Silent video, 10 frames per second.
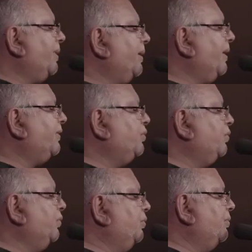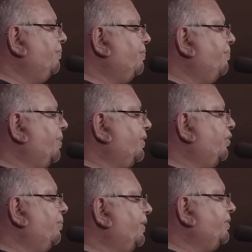I'd like to particularly
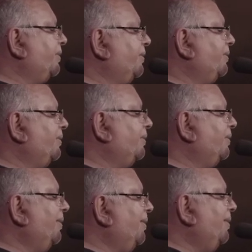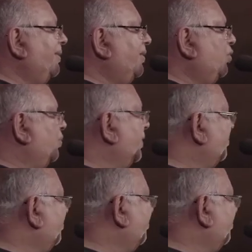mention who've been